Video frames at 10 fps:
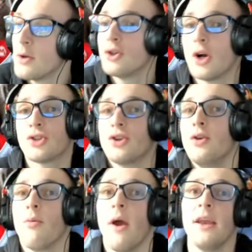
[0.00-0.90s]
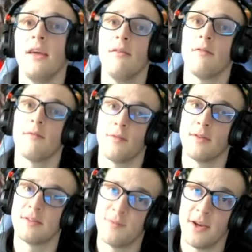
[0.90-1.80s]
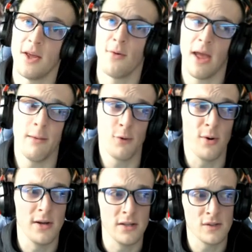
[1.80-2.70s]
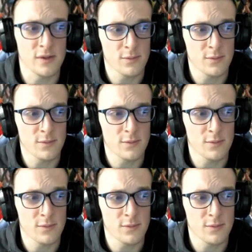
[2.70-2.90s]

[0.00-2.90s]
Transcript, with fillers: Josh, are you ready for this video game quiz?